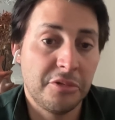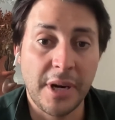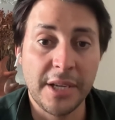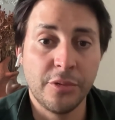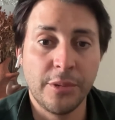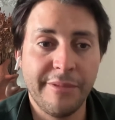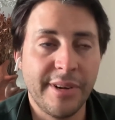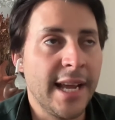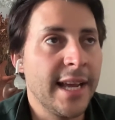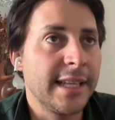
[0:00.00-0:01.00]
try to
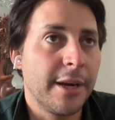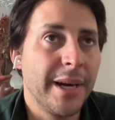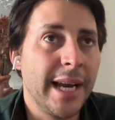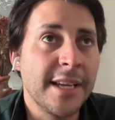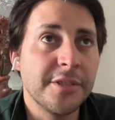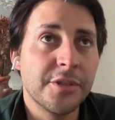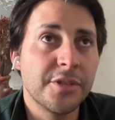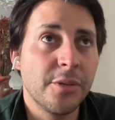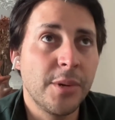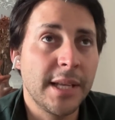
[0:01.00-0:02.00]
reflect. I realized
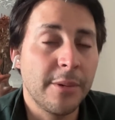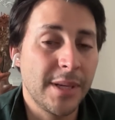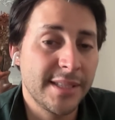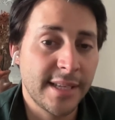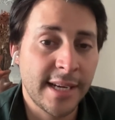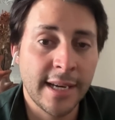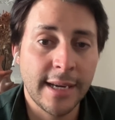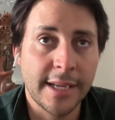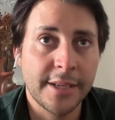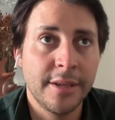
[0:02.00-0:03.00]
also when I was there,
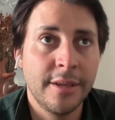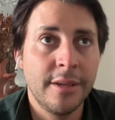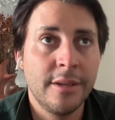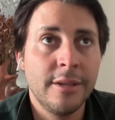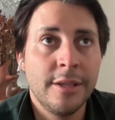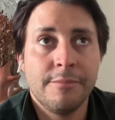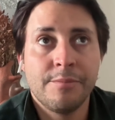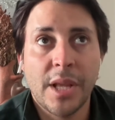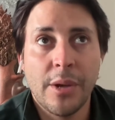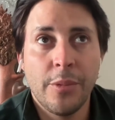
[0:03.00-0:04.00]
like,
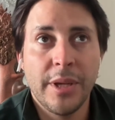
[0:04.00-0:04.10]
we